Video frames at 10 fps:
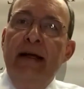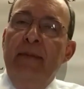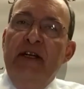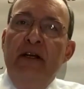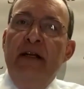I
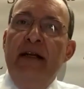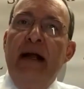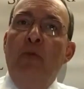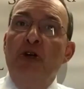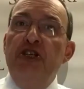mean, and
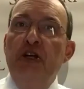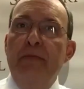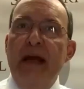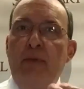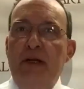I want you to
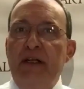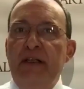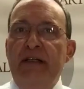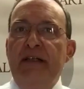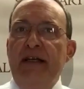be able to
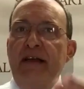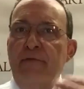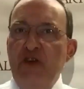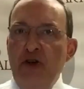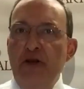to
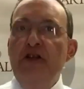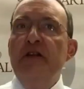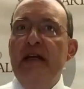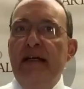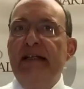give your
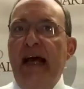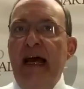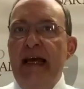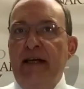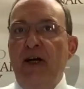unique
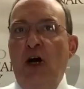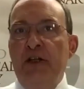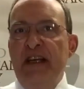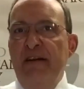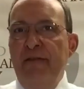take
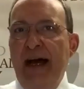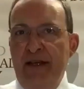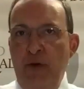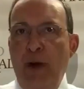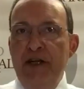on the
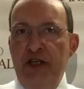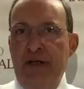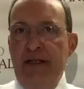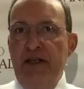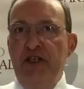evaluation
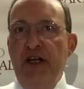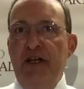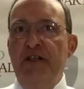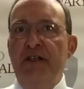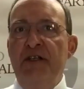of these
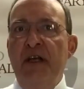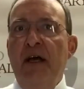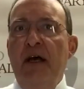judges,